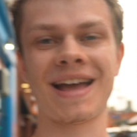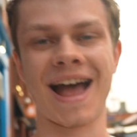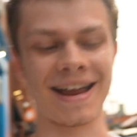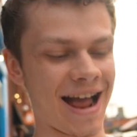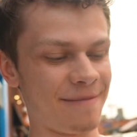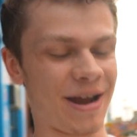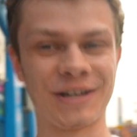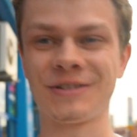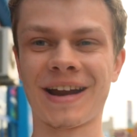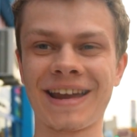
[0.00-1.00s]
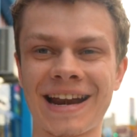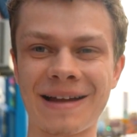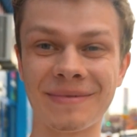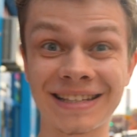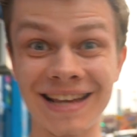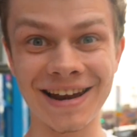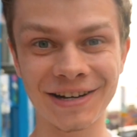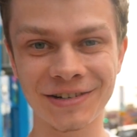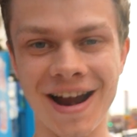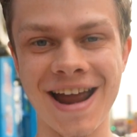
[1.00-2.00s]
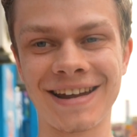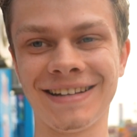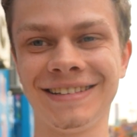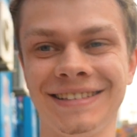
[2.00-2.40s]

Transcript: I got my drink and I'm excited to try it.